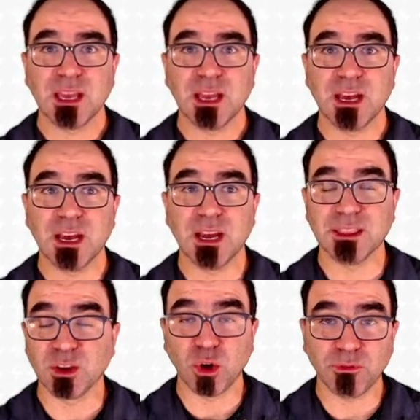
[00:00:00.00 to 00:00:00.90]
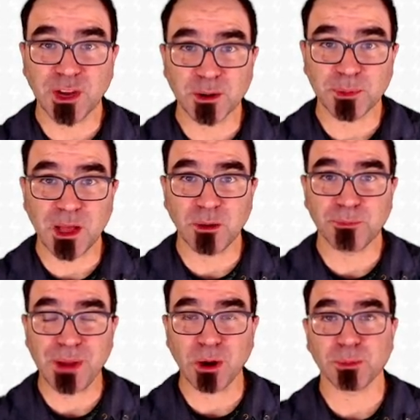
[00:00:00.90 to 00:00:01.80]
and the coal-fired
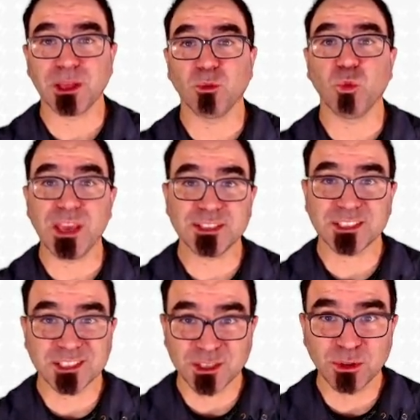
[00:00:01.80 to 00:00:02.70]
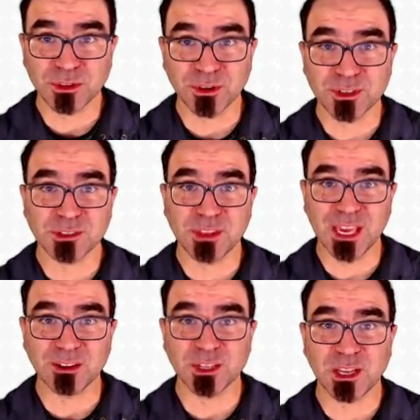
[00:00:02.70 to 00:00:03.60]
power plant wastes 2/3 of the
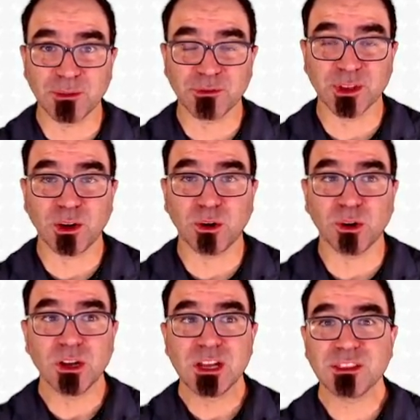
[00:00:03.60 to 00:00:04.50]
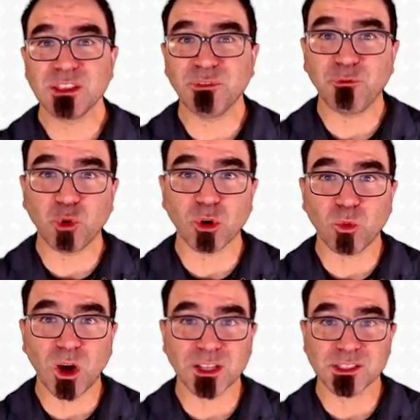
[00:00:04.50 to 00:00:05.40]
energy coming from the coal, then the 4
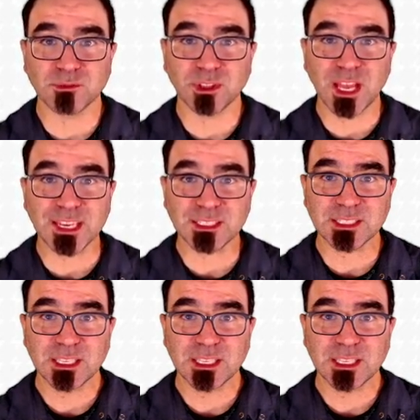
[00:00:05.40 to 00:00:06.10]
watts of light